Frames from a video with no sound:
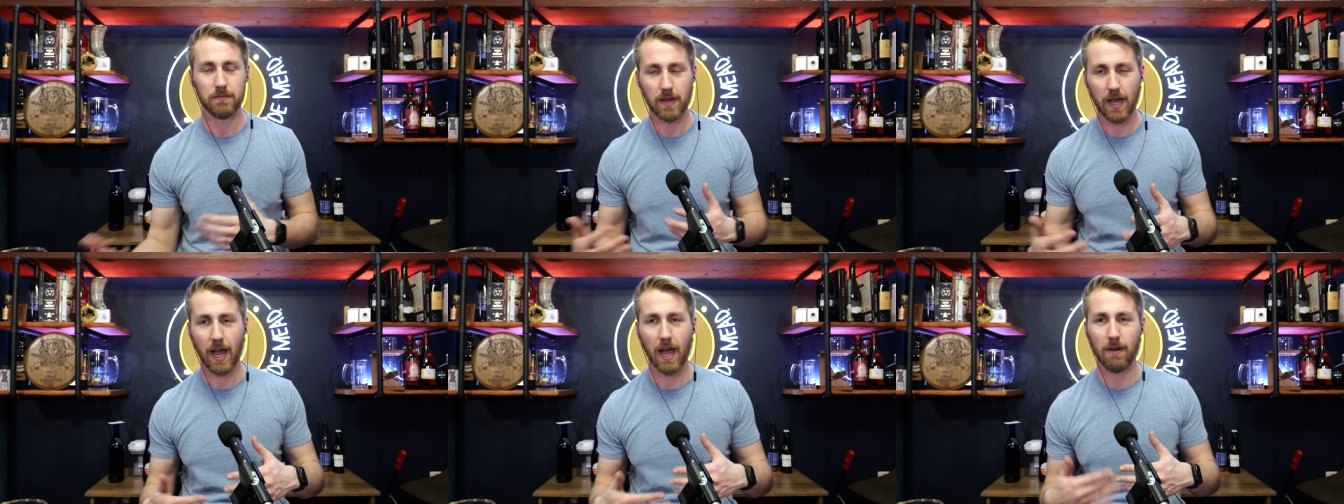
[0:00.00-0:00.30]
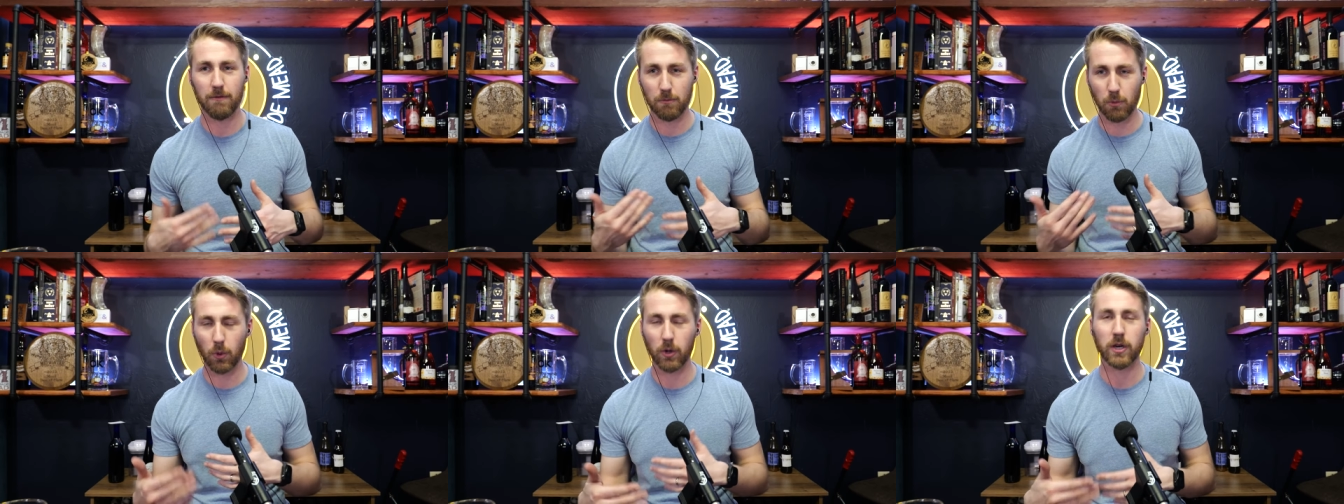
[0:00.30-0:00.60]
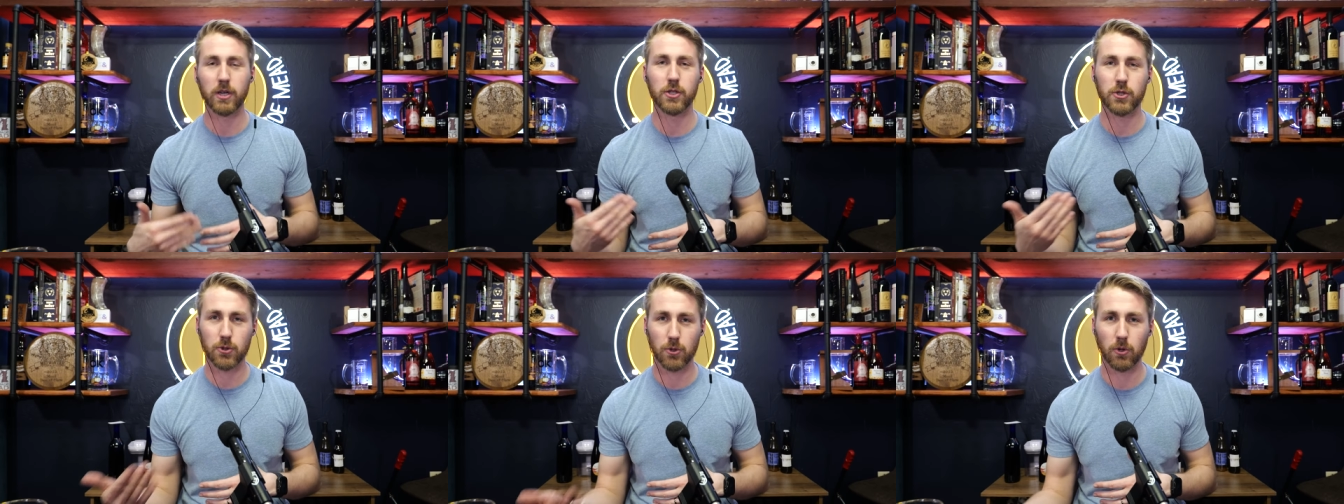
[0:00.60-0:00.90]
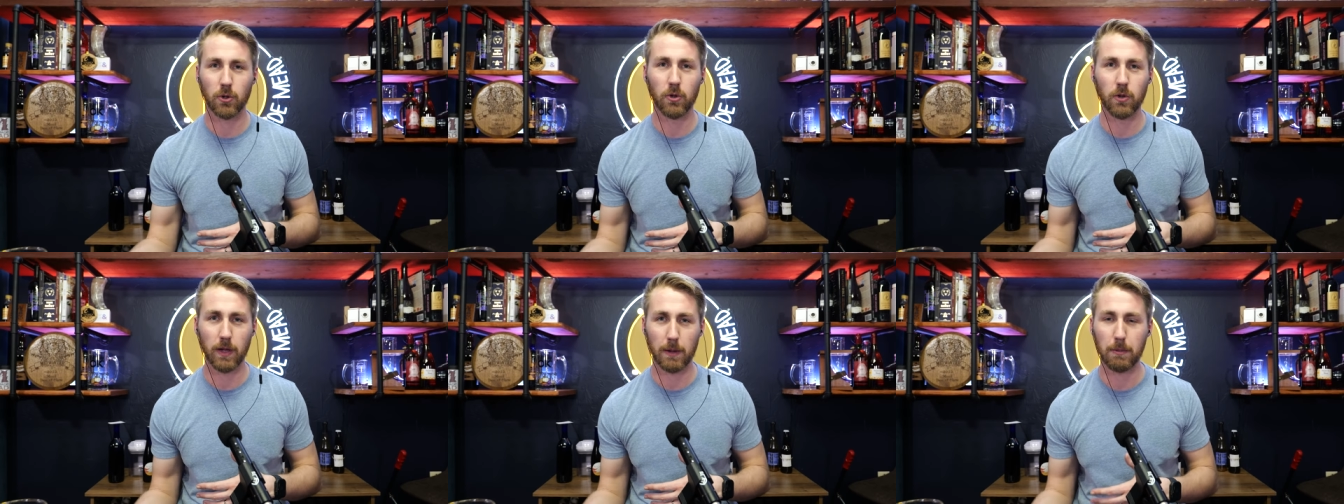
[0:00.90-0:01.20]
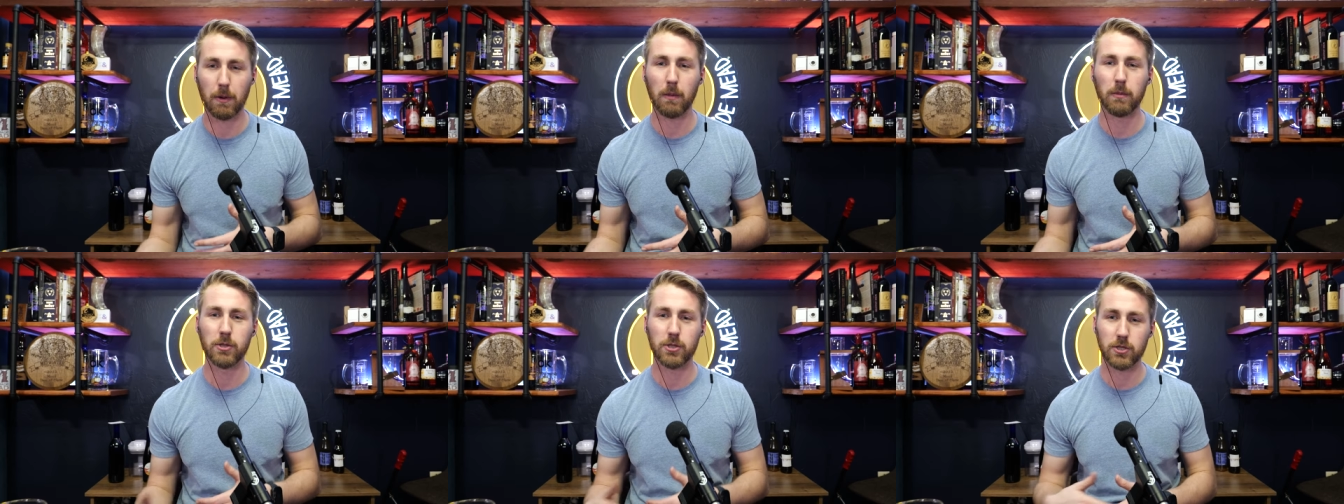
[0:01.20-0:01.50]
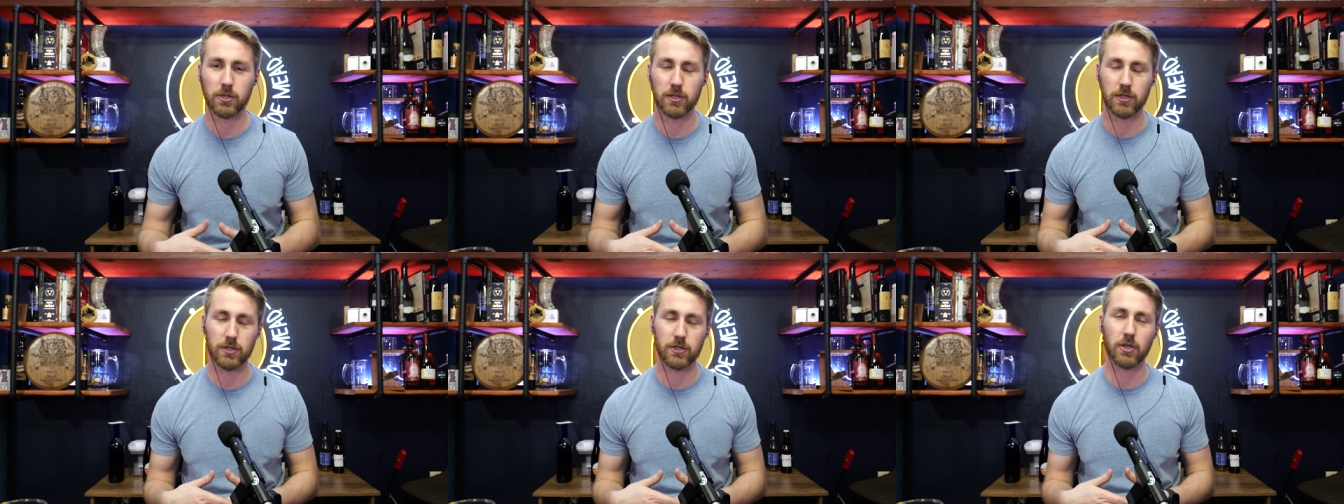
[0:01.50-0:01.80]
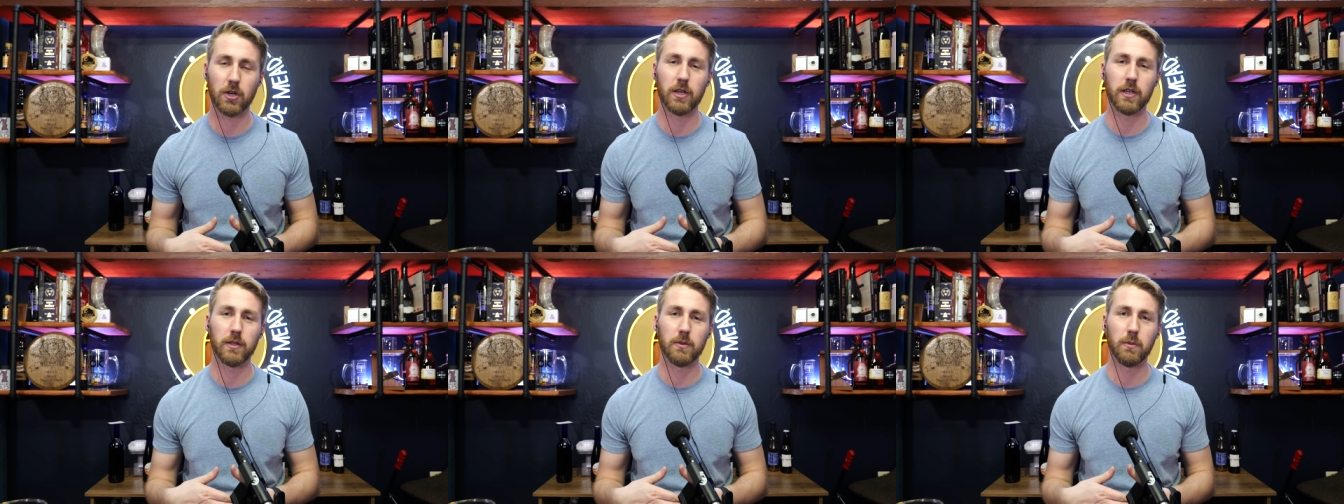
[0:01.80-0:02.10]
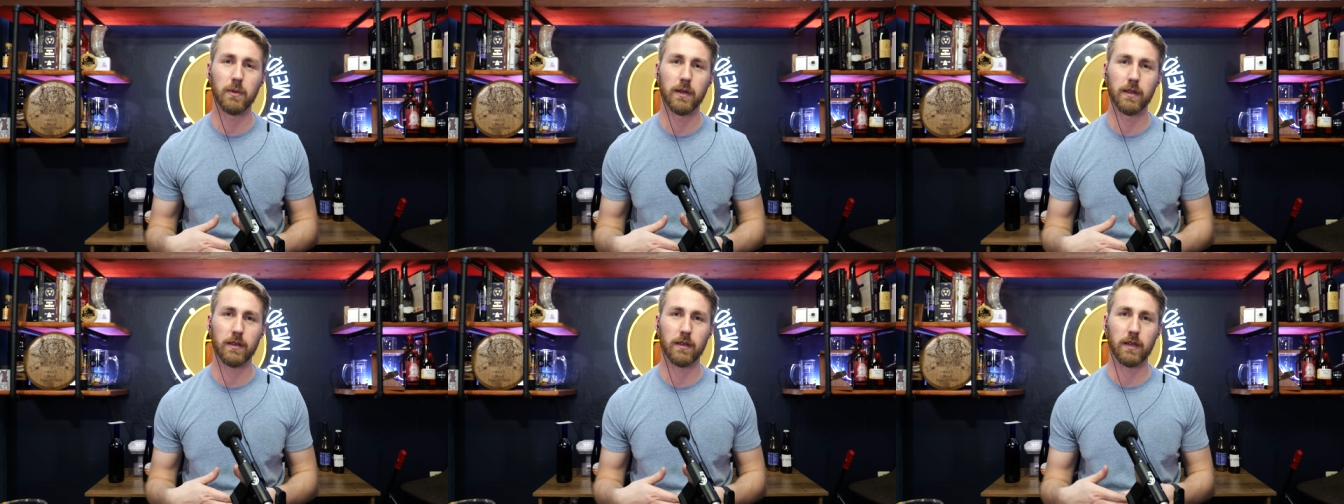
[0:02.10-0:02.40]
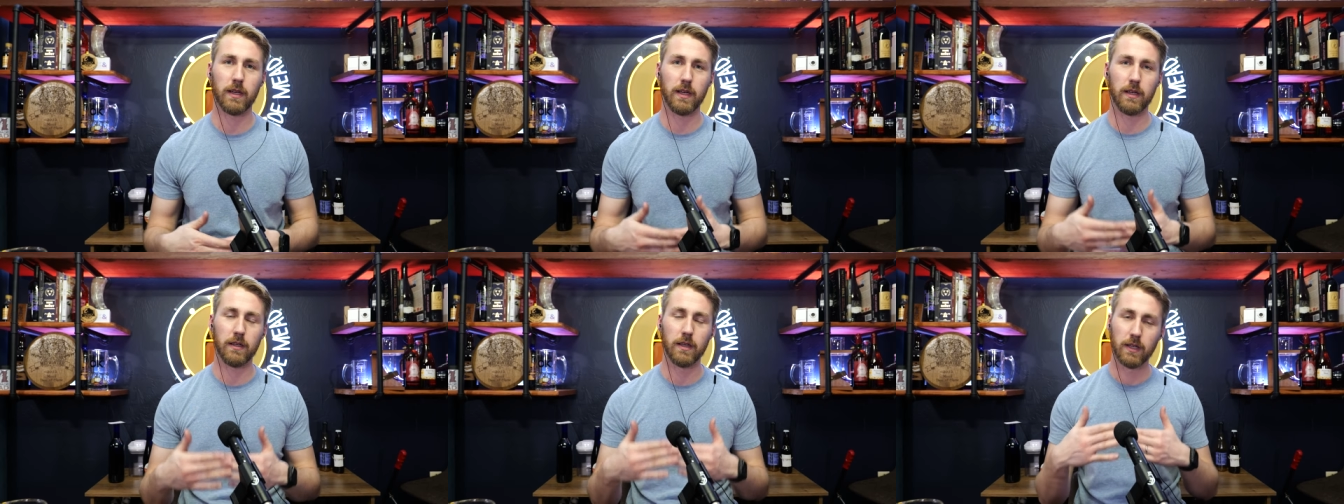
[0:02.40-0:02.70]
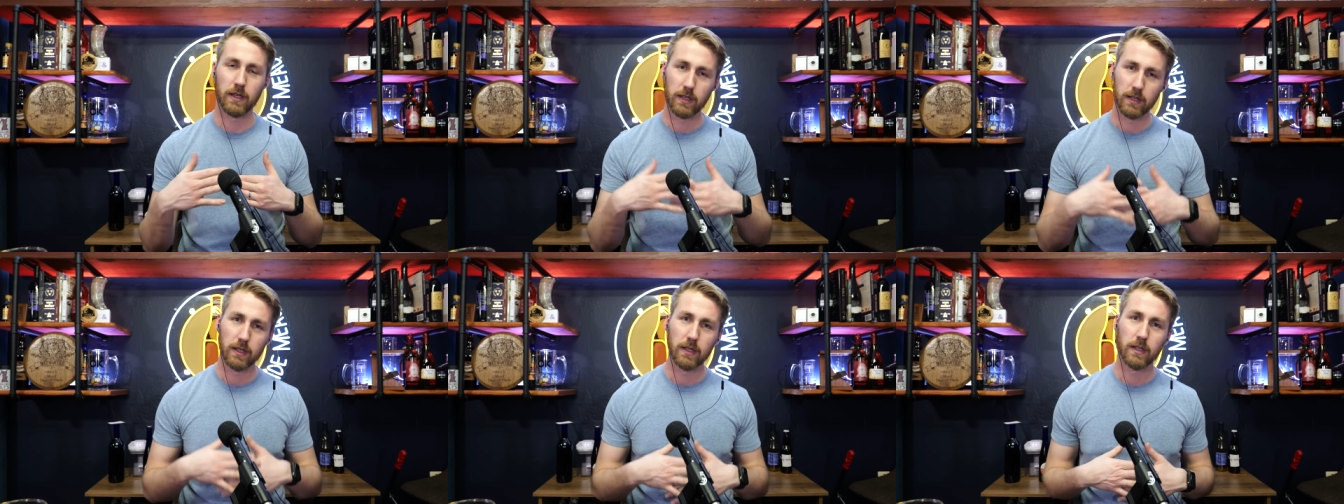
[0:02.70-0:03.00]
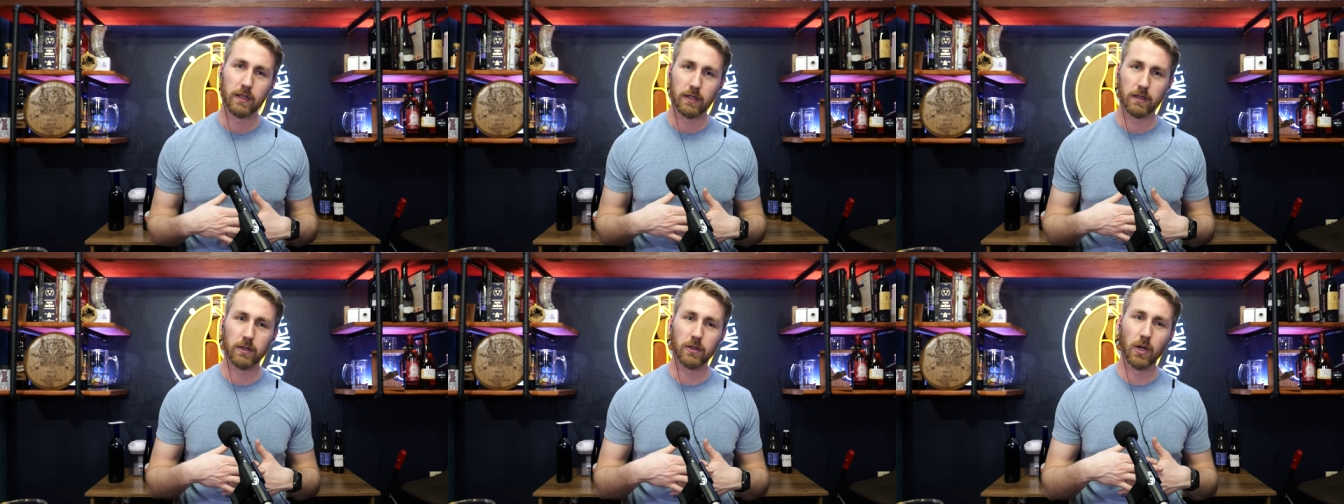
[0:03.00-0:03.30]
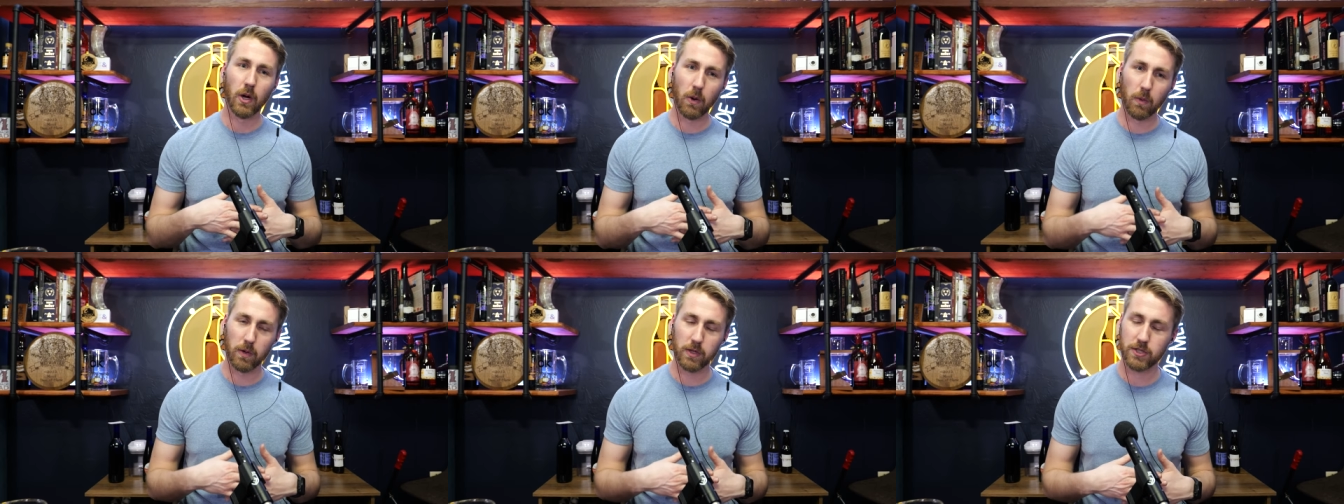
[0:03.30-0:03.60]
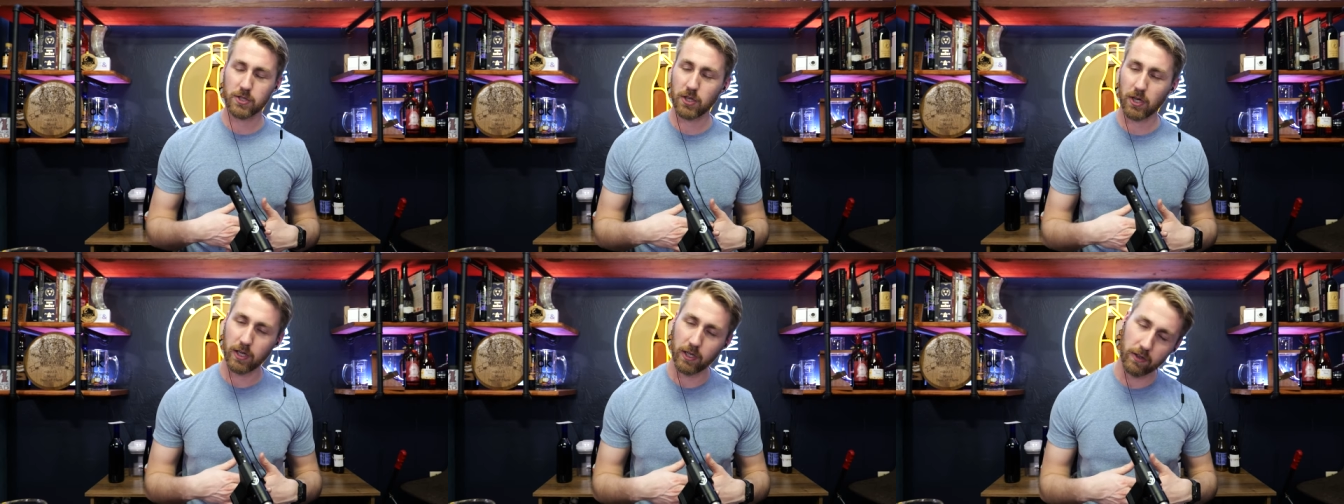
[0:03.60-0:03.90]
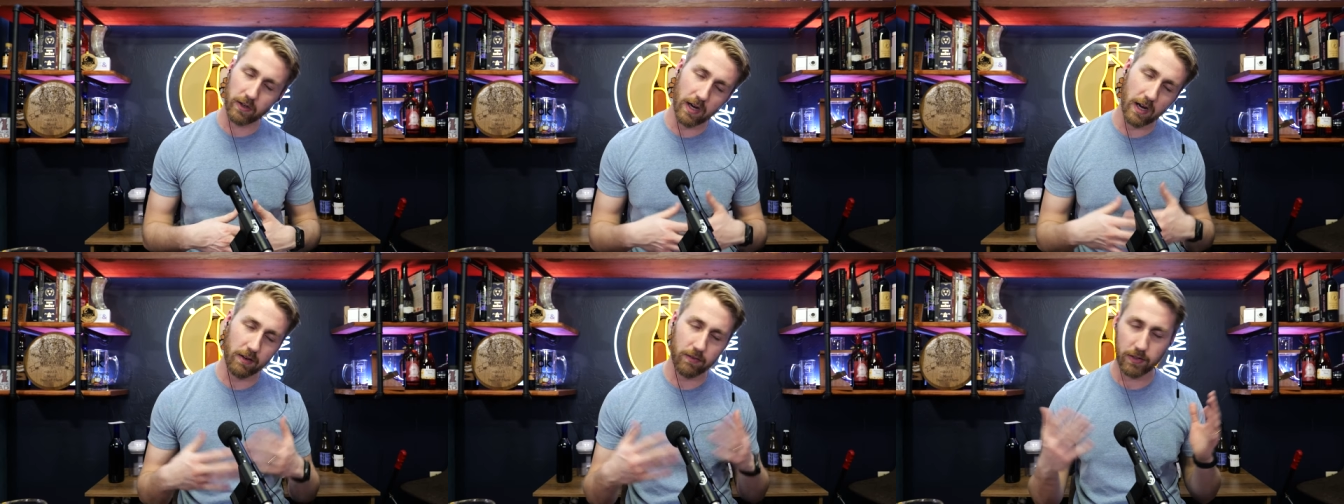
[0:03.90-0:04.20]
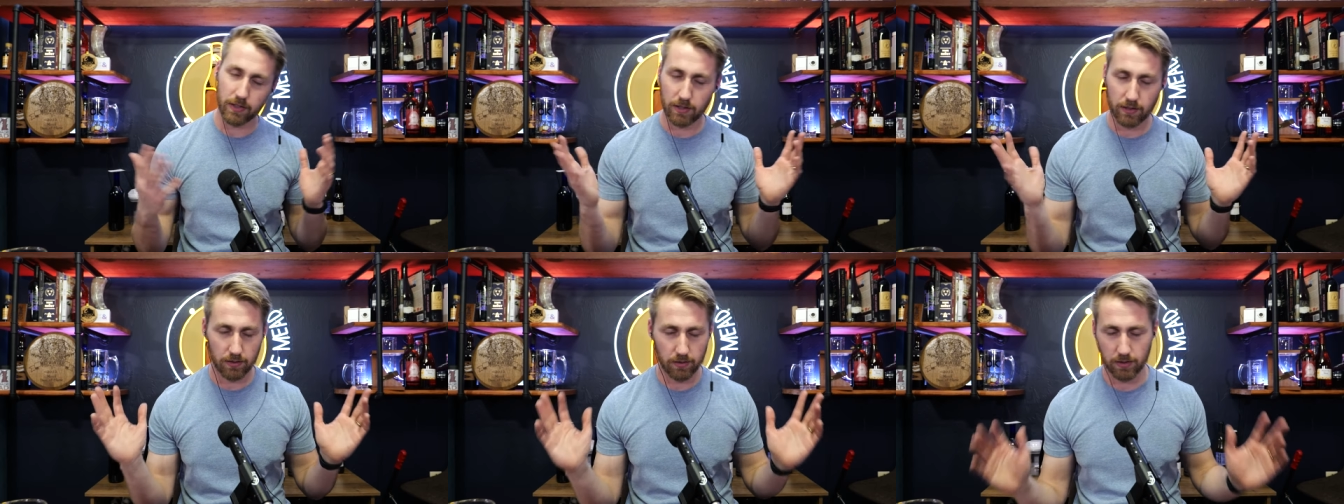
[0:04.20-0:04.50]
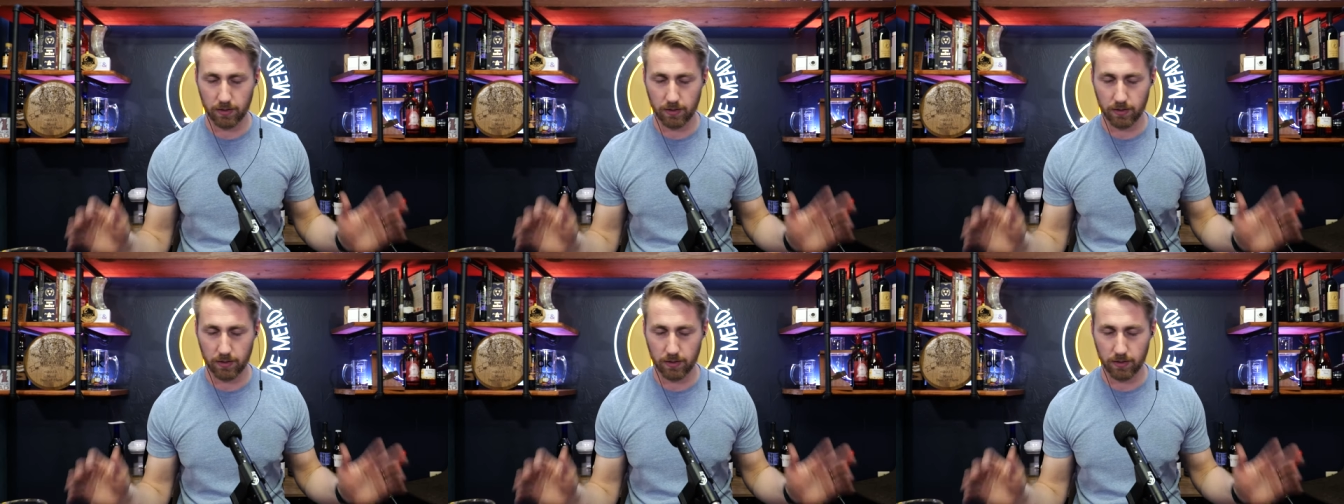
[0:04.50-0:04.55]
have more control, I probably should have started with a lower starting gravity.